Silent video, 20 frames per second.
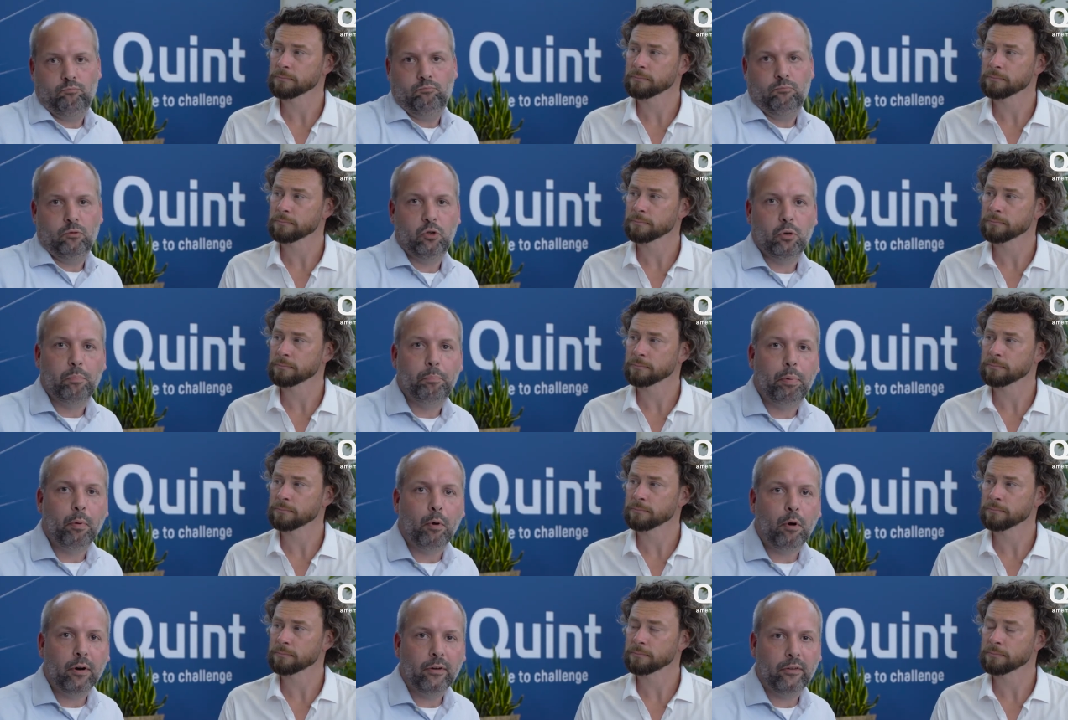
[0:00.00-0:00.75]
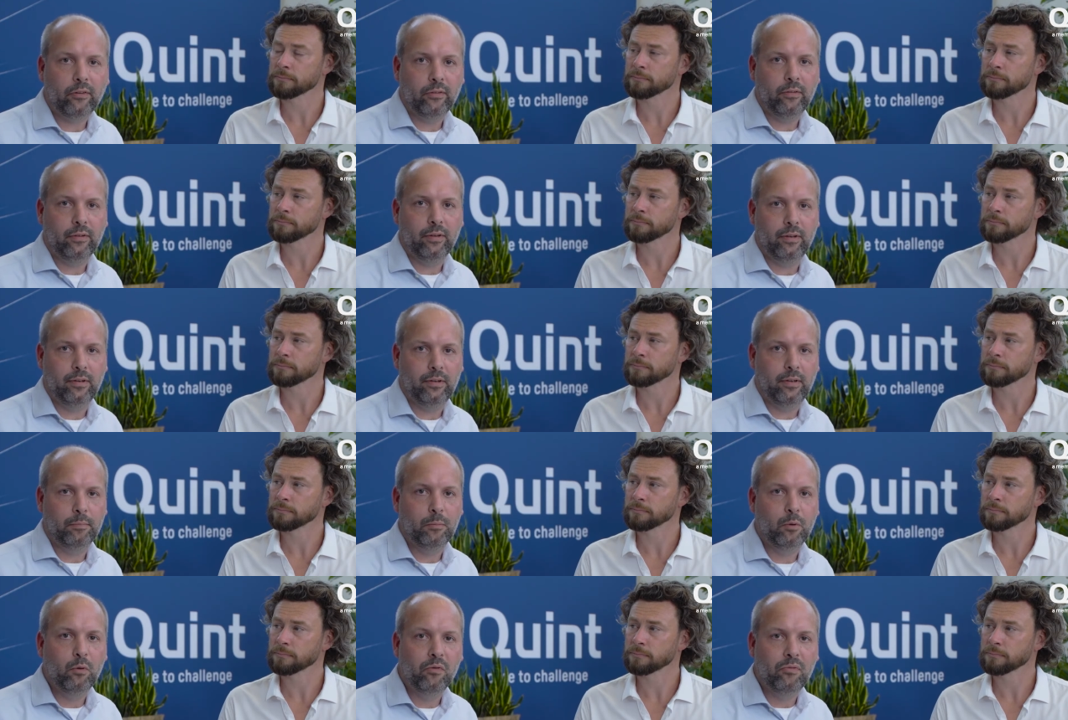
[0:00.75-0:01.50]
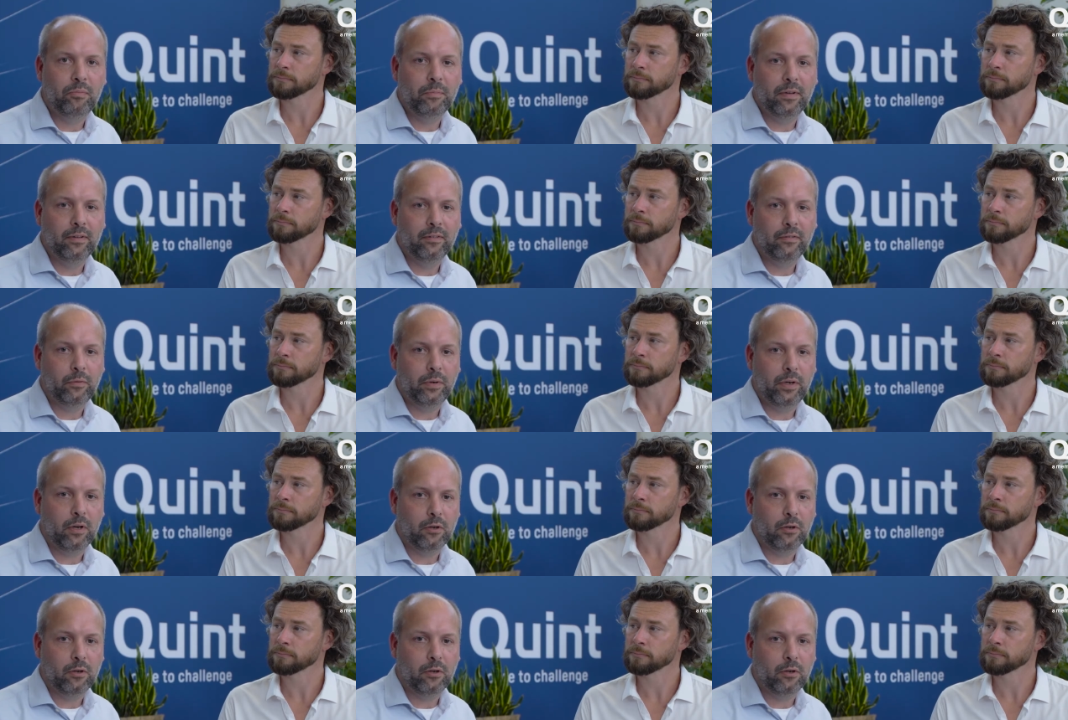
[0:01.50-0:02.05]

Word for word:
Speaker 1: support the, the movement. We